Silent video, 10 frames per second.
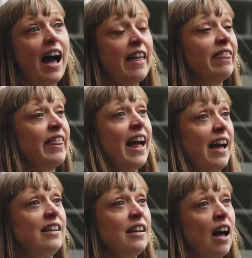And
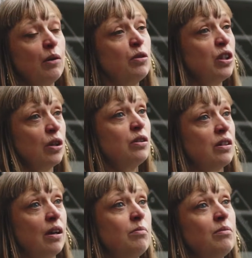then I will use
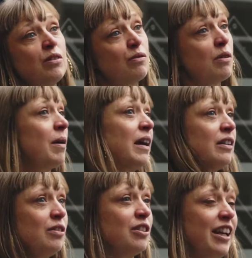them to repair
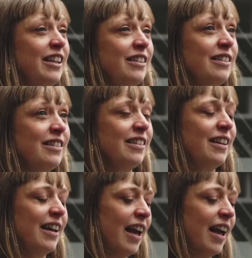new jeans.